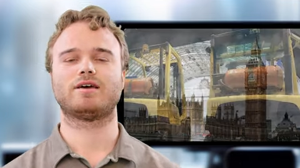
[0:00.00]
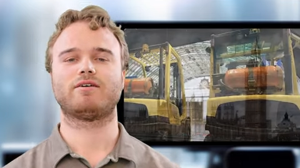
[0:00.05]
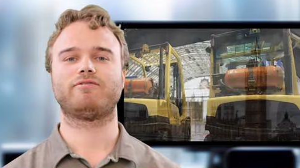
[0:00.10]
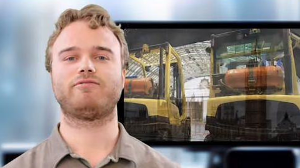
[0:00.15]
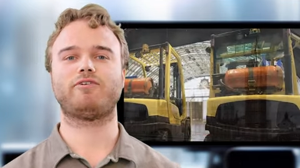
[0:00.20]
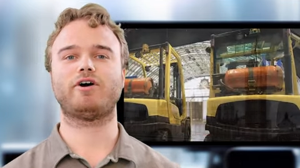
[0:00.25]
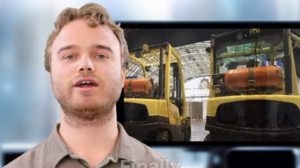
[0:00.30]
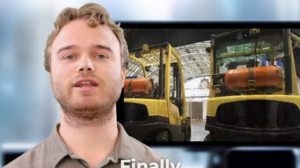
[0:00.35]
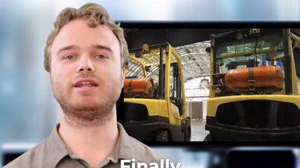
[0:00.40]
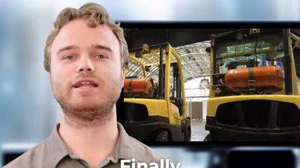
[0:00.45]

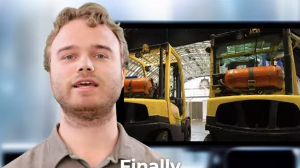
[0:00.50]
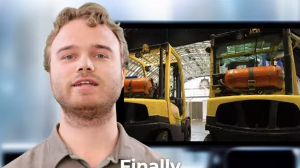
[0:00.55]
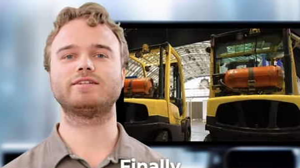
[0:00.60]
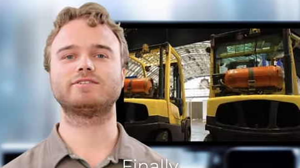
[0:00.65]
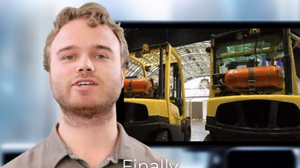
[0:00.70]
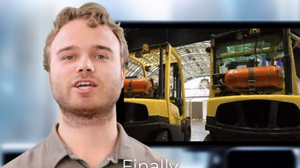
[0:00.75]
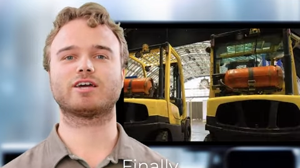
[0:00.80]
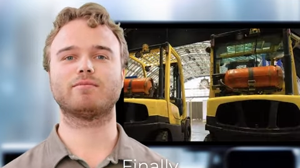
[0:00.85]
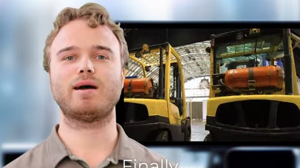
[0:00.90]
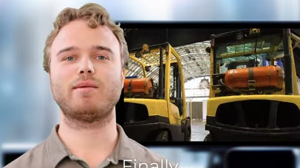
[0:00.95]
Finally,
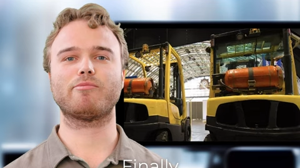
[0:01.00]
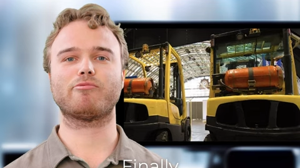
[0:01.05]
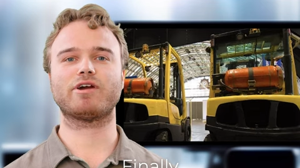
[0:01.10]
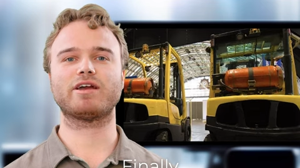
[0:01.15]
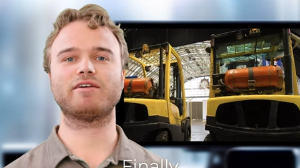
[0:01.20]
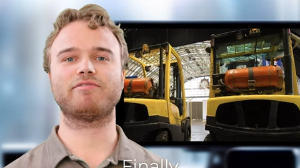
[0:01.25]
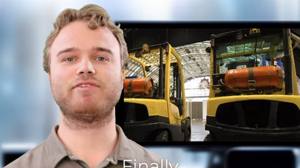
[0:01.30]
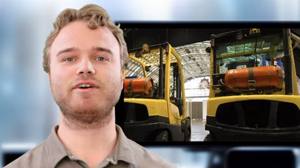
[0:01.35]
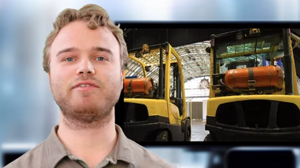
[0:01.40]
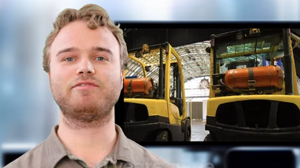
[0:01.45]
to
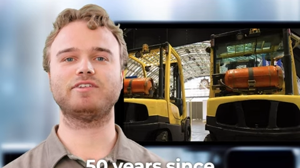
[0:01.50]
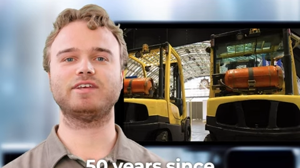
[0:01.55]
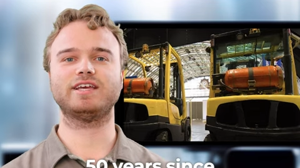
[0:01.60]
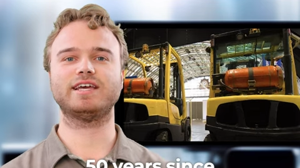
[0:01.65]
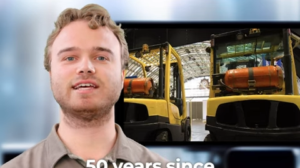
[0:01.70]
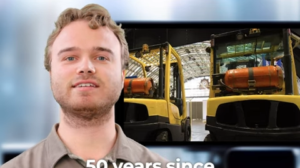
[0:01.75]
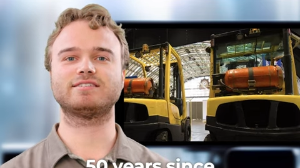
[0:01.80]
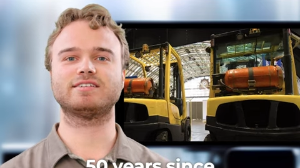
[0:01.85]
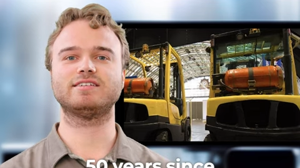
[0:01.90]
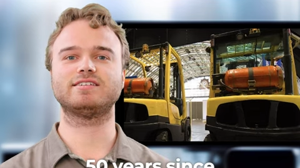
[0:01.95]
commemorate 50
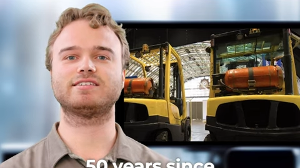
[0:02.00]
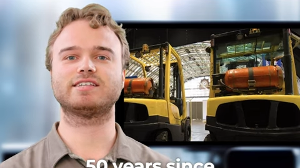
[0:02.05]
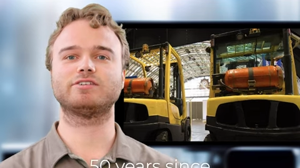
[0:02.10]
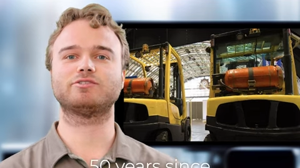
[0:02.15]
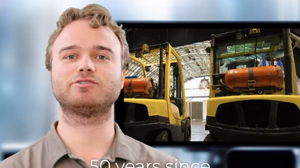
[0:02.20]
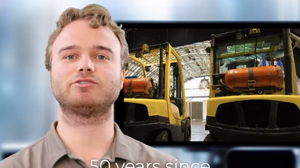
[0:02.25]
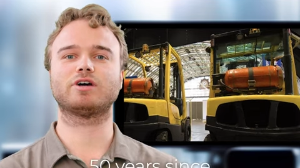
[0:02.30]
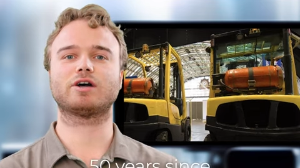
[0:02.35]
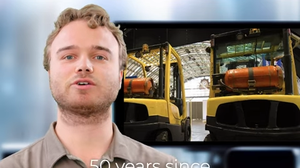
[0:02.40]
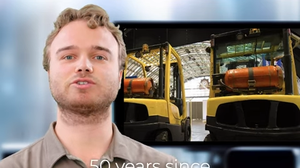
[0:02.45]
years since the
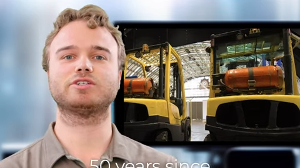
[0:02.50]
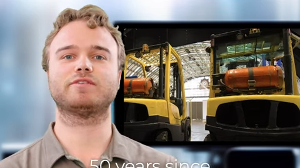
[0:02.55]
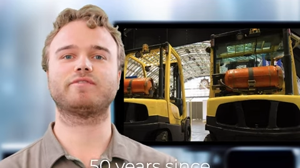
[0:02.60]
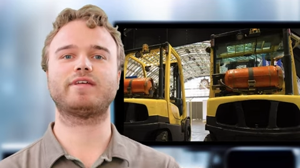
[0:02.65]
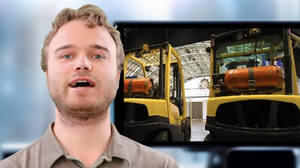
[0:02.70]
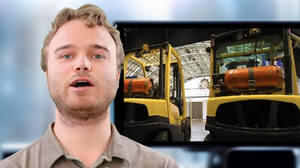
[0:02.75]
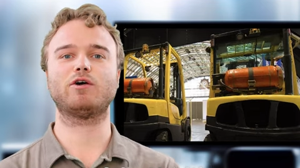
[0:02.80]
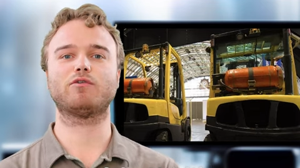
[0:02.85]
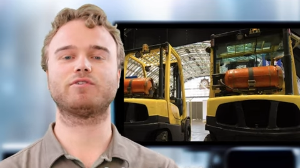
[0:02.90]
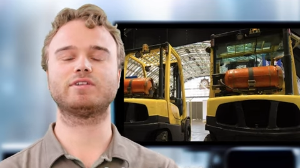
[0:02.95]
introduction of
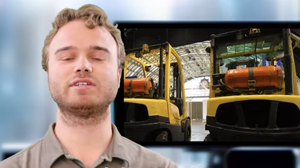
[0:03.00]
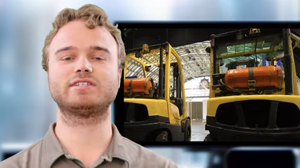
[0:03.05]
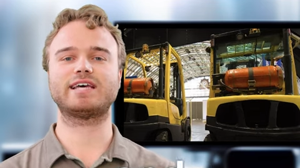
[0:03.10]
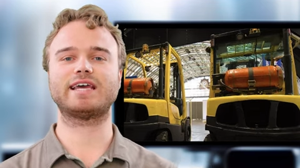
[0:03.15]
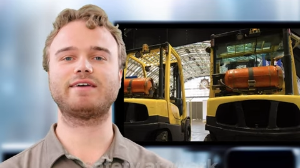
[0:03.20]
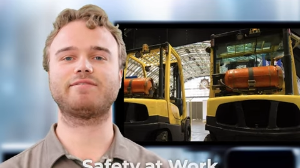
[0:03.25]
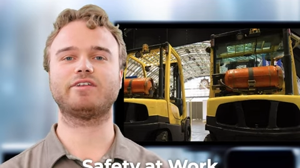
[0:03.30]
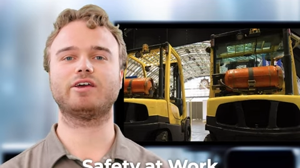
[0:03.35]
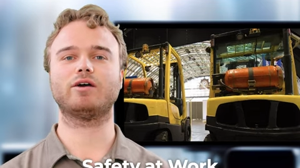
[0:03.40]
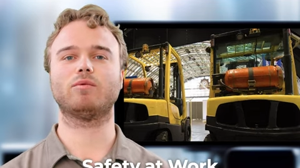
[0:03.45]
the Health and
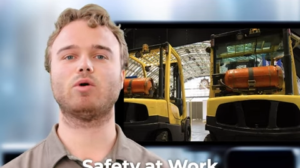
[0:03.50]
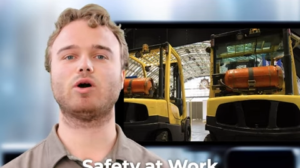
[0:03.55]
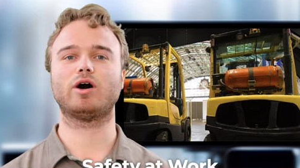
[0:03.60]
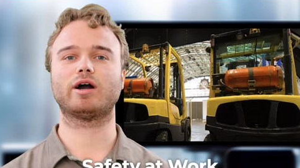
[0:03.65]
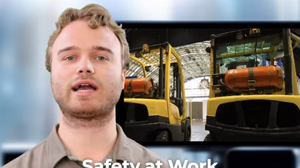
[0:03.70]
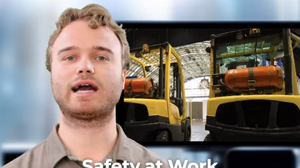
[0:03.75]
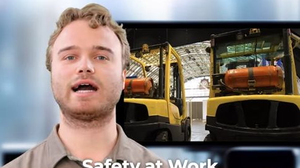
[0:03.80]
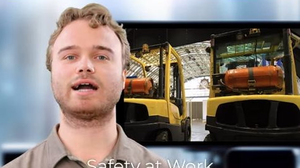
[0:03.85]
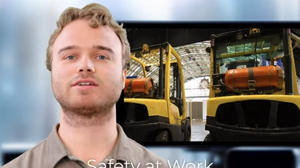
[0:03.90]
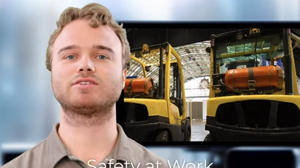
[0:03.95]
Safety at
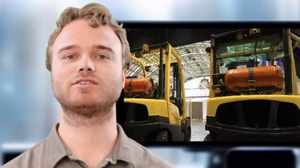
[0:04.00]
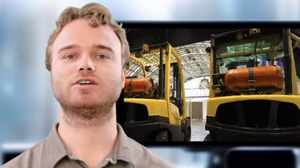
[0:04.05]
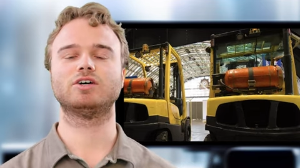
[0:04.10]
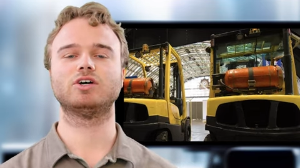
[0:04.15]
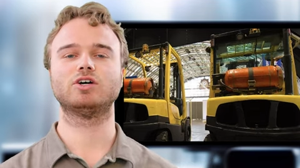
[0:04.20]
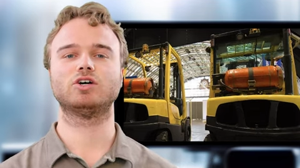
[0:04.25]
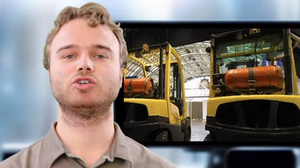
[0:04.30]
Work Act,